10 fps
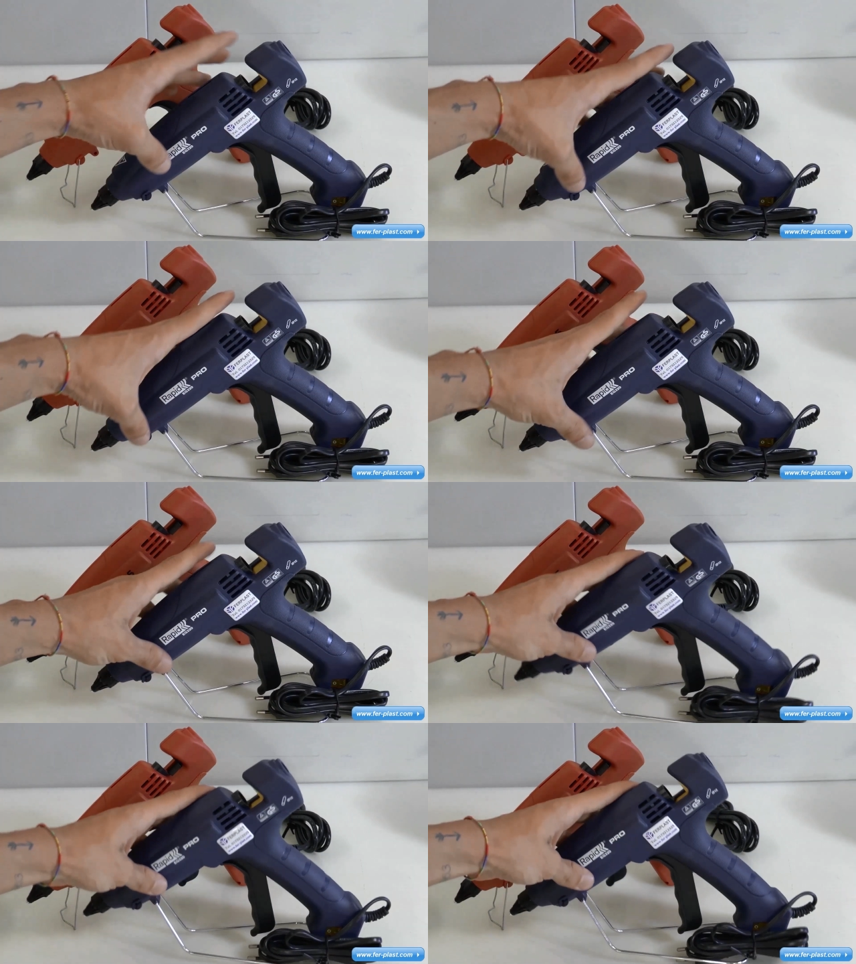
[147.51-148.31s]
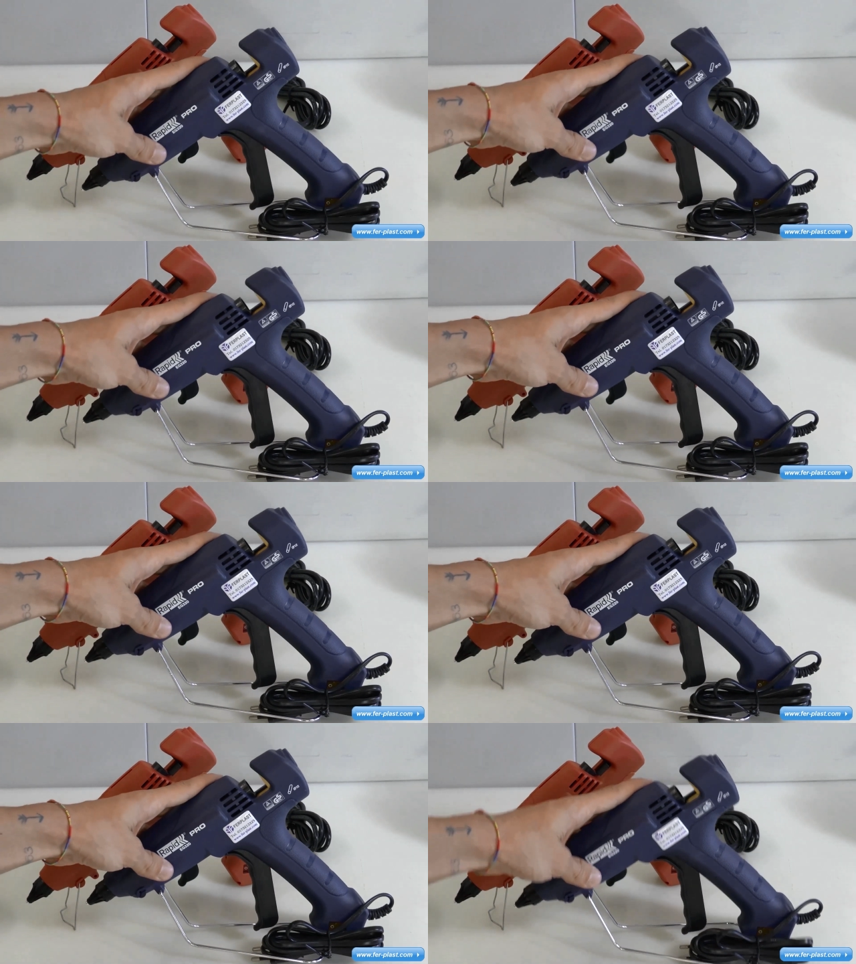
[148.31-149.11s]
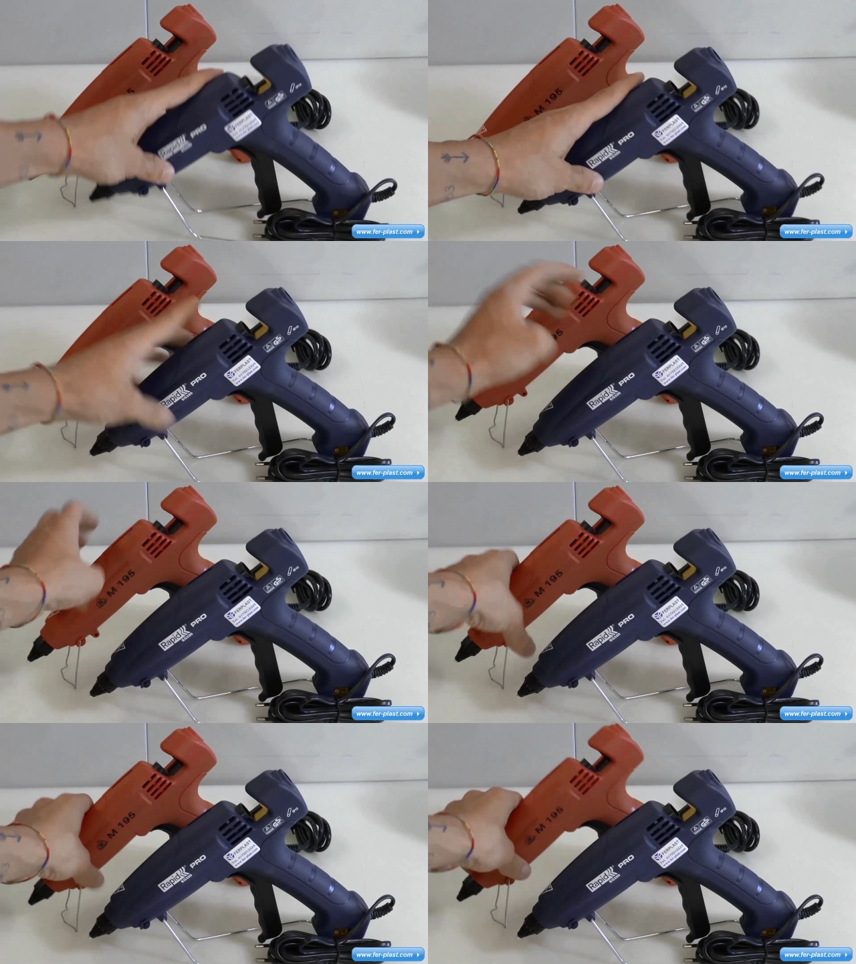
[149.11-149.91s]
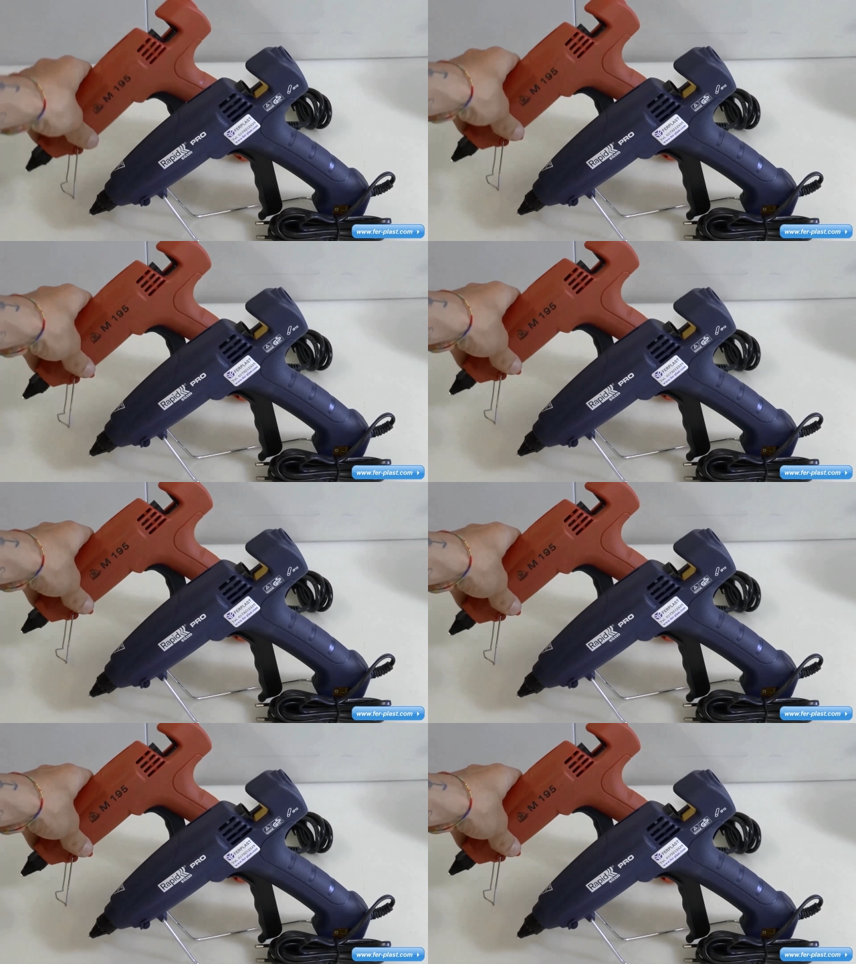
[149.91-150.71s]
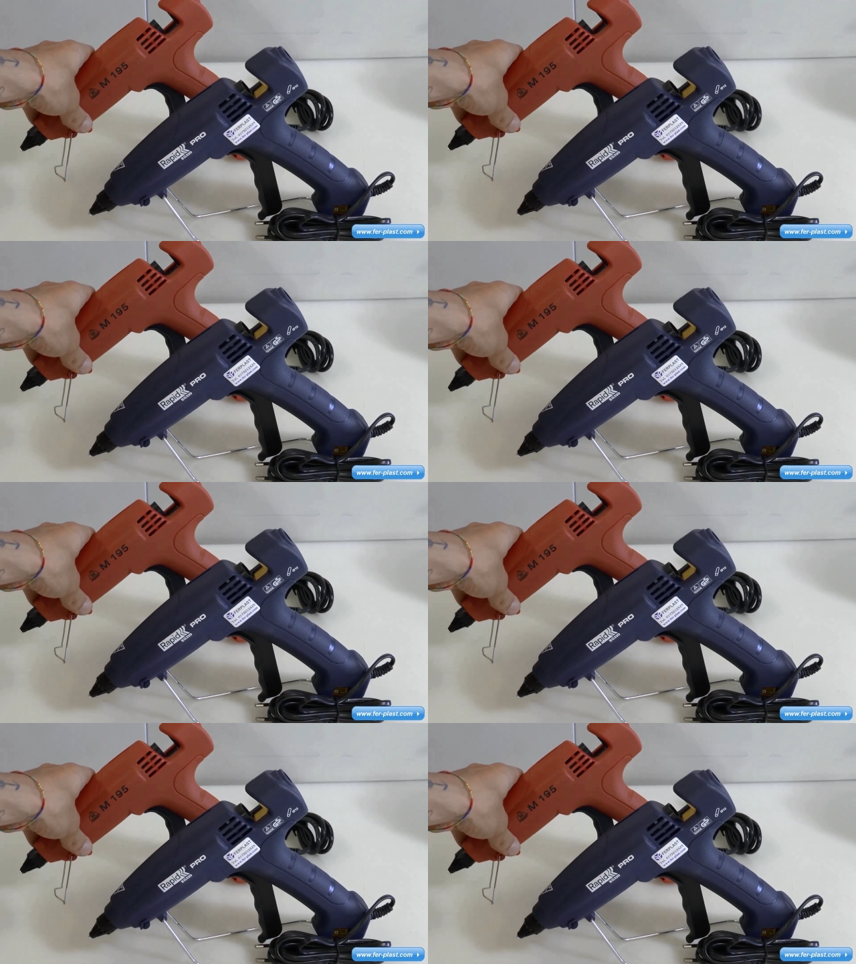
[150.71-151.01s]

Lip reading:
[unreadable: no face in view]